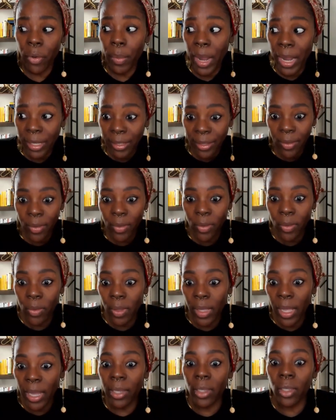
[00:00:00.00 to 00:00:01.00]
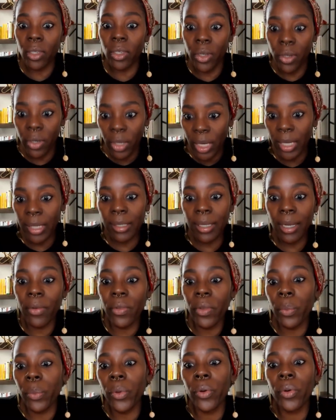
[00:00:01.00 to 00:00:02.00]
for my school, like you're kicked
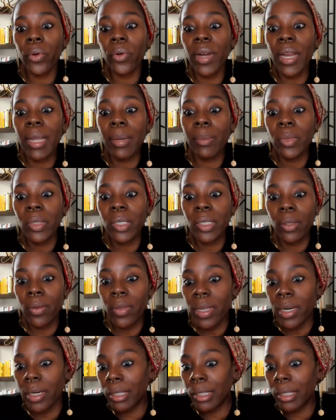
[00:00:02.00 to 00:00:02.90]
out the program. So